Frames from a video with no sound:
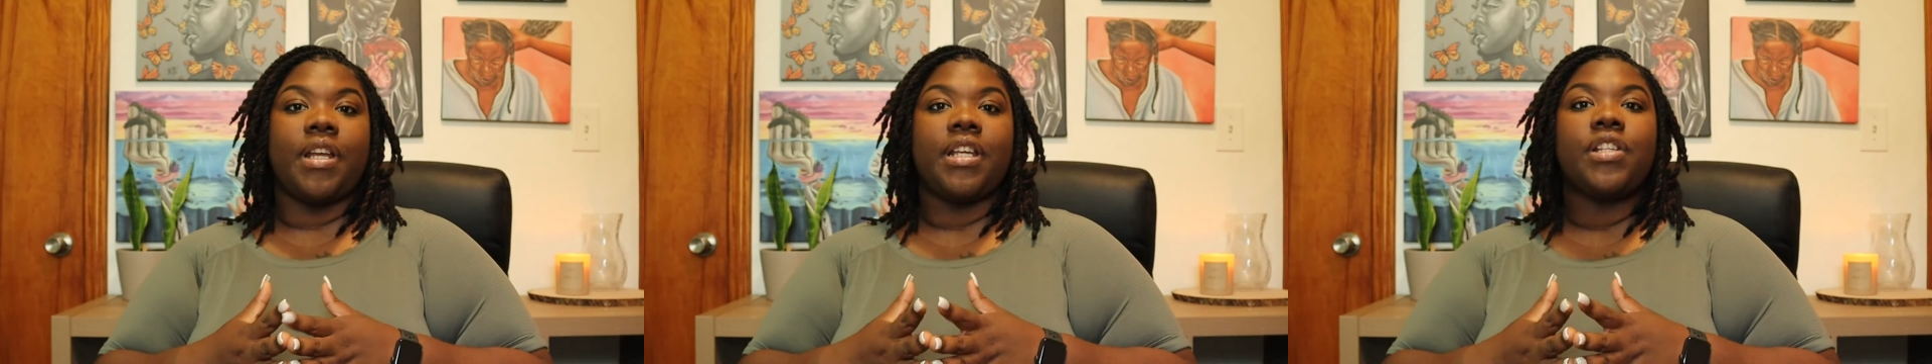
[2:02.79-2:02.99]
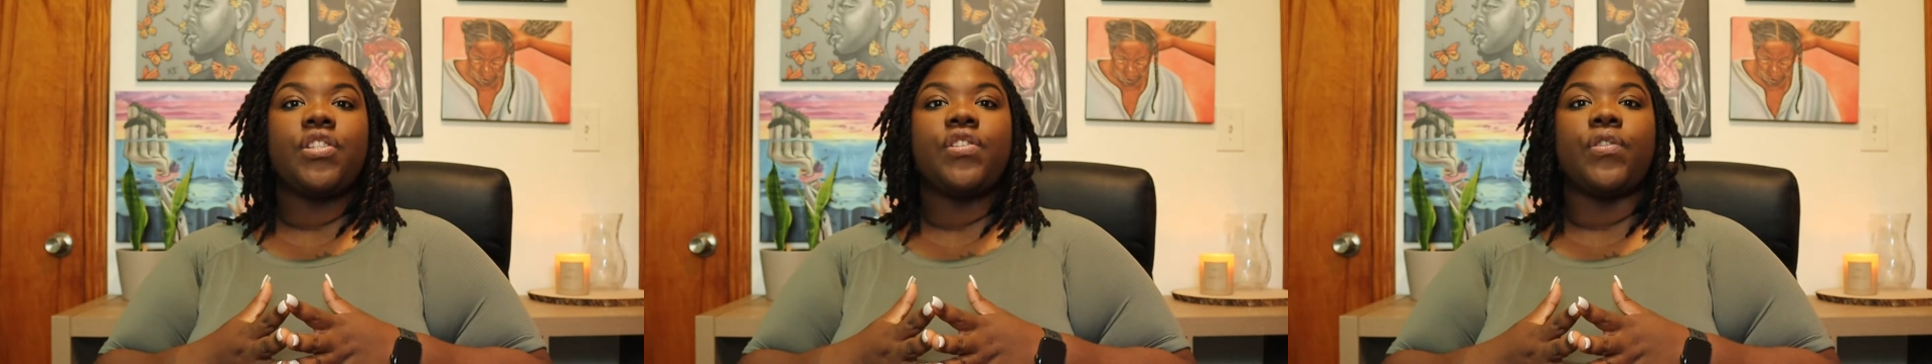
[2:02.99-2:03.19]

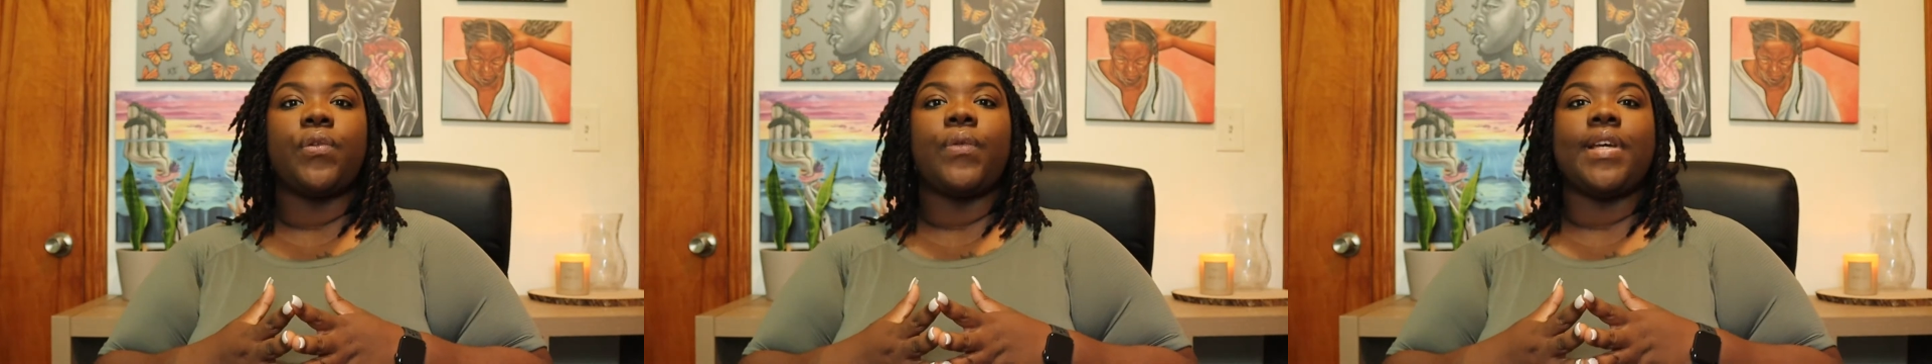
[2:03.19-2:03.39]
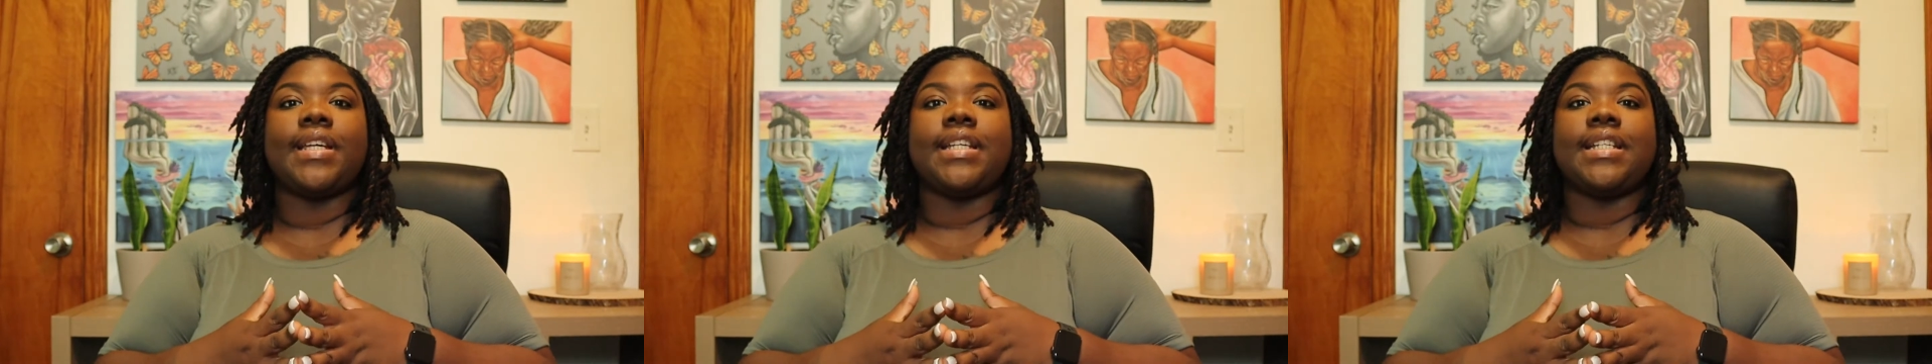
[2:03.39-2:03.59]

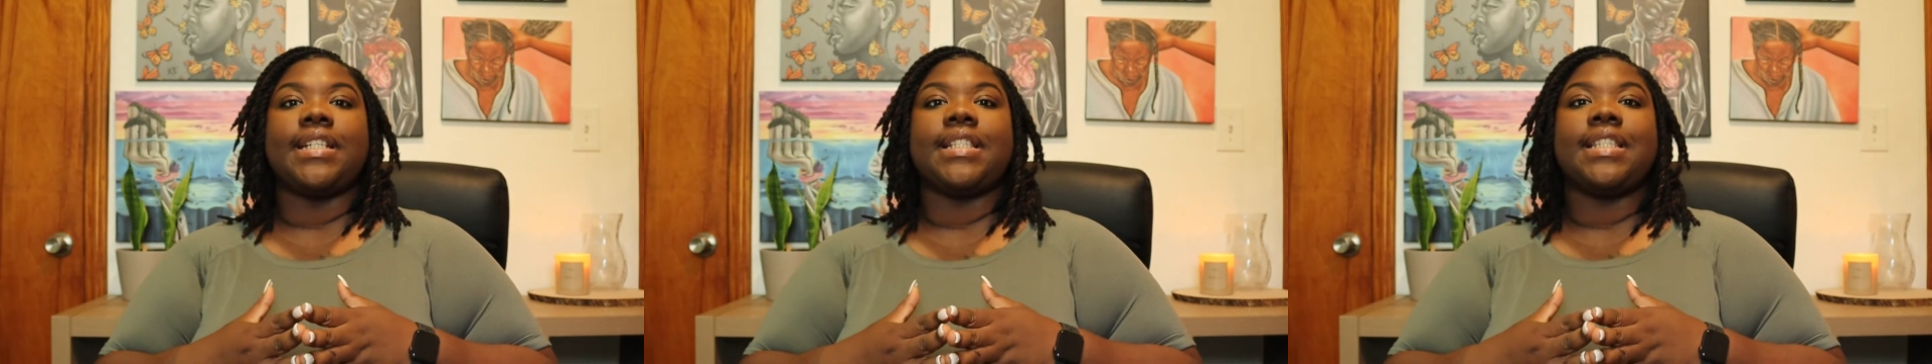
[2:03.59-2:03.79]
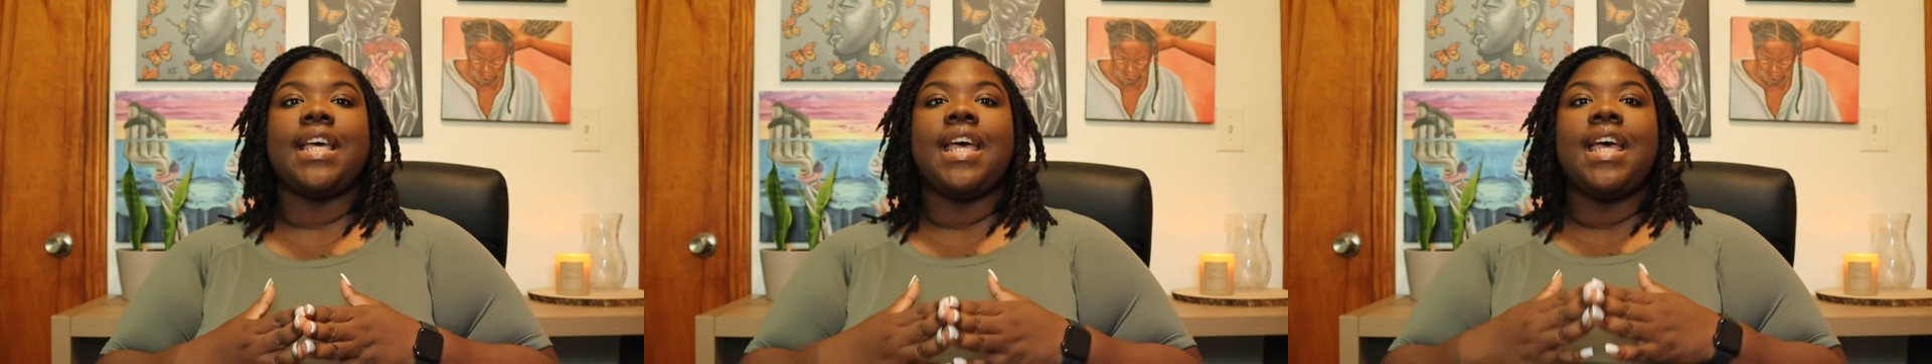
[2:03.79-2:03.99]
into
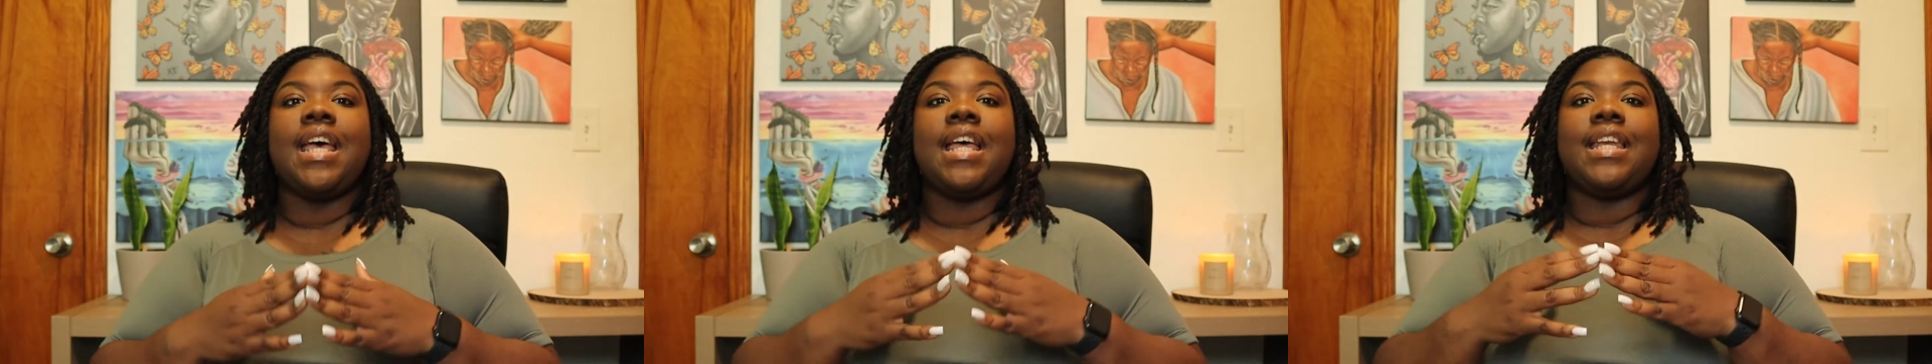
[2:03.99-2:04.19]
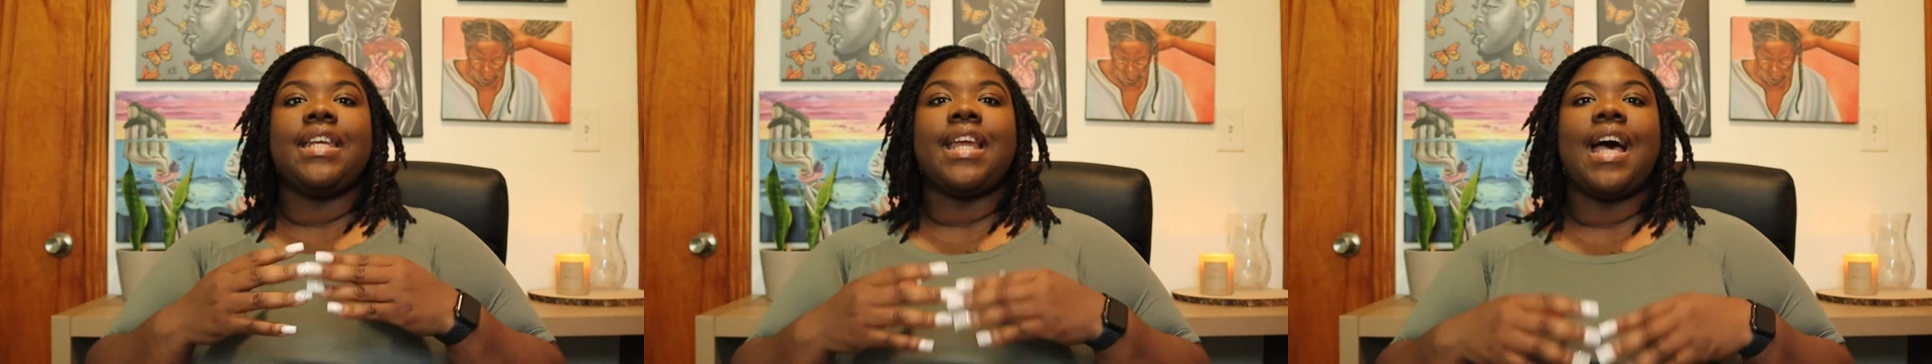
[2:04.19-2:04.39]
is
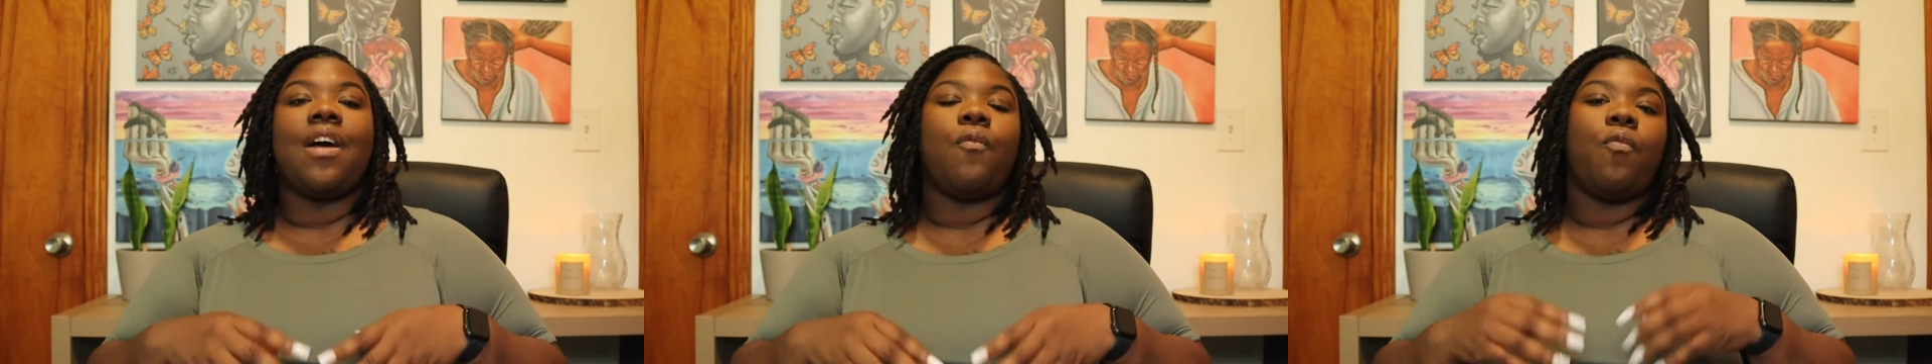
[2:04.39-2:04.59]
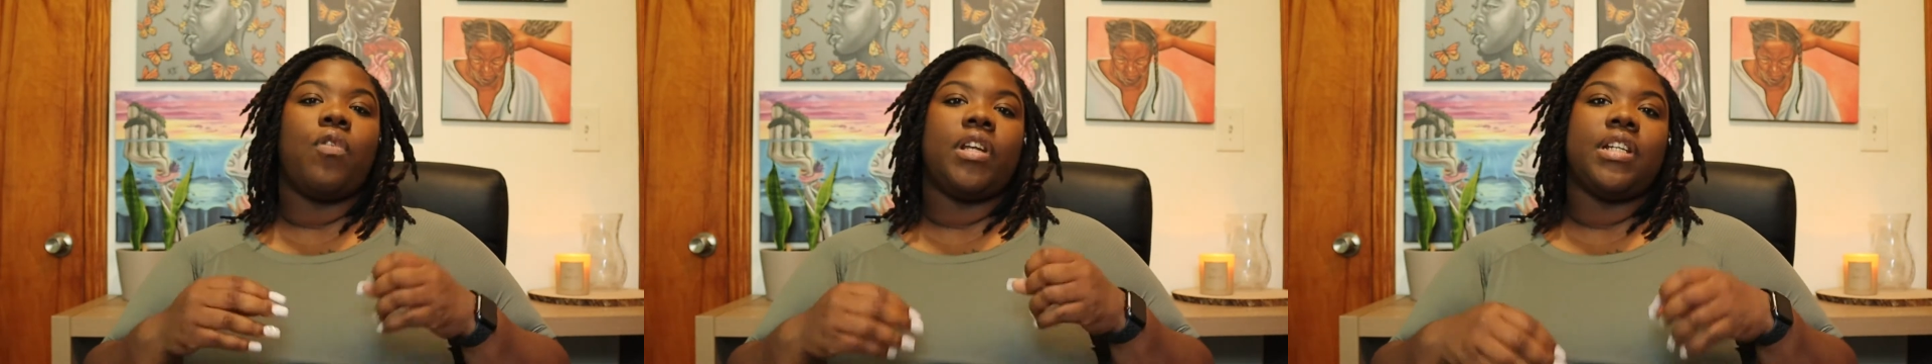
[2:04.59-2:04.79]

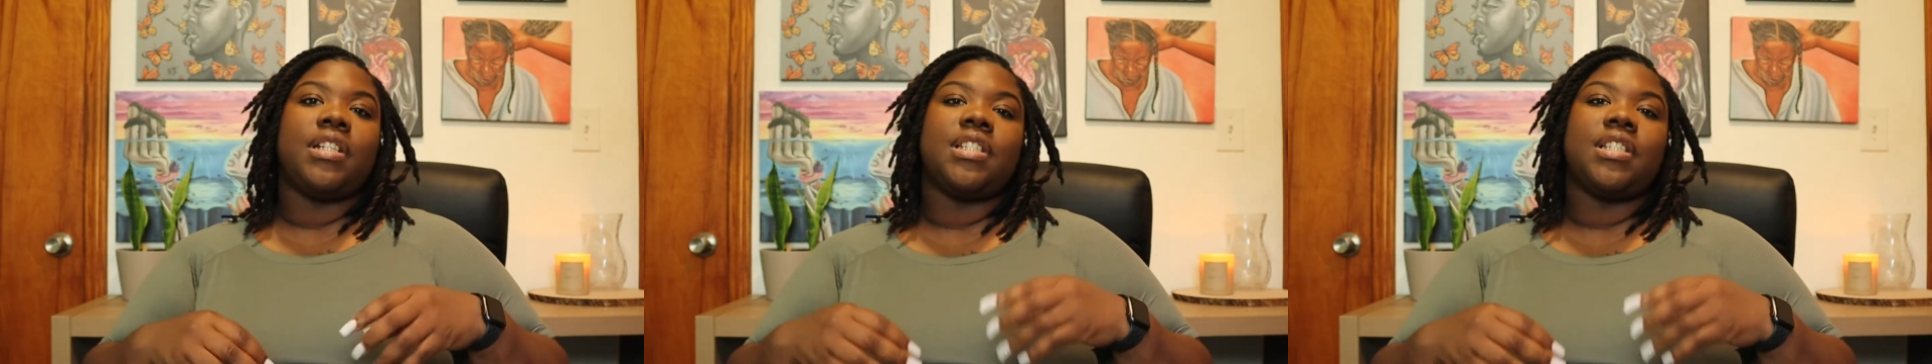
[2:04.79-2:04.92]
not wanting